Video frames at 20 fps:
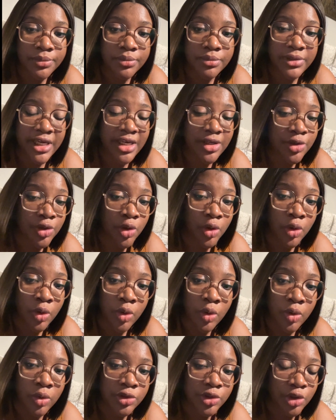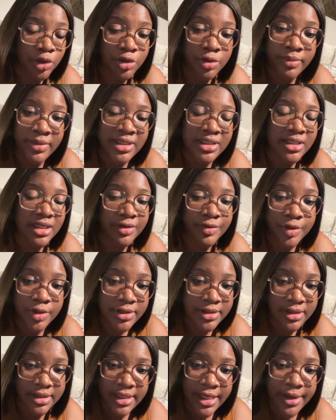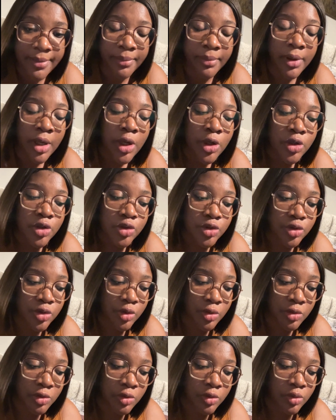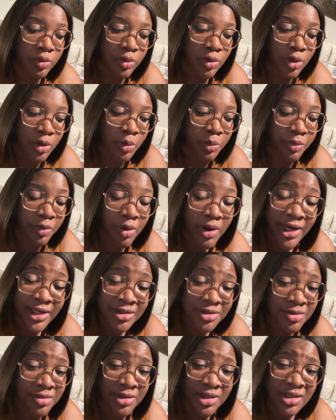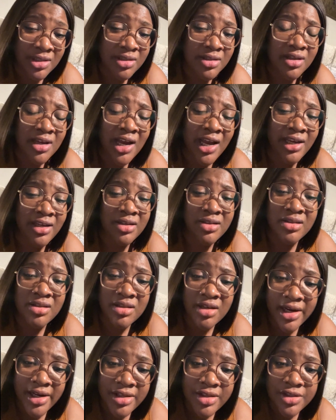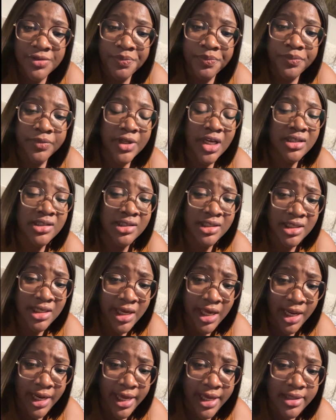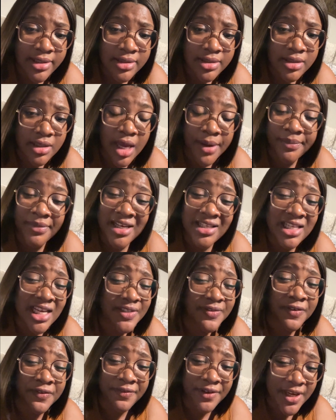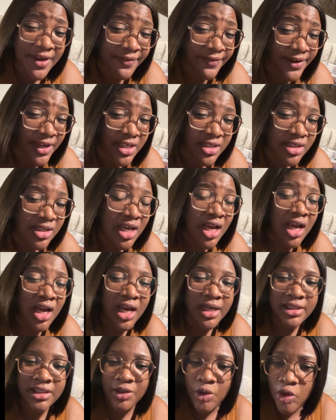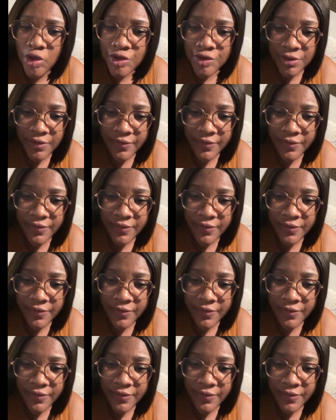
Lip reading: get your documents across to them. So what I do is I search TLS. I search for VFS and the country